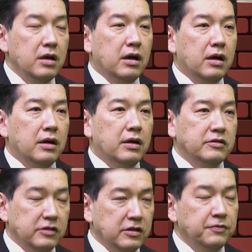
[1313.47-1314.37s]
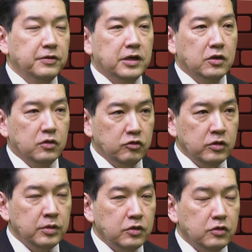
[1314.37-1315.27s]
a significant
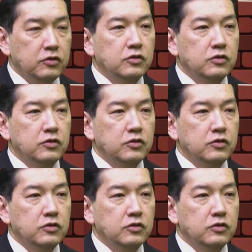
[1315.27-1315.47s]
contributor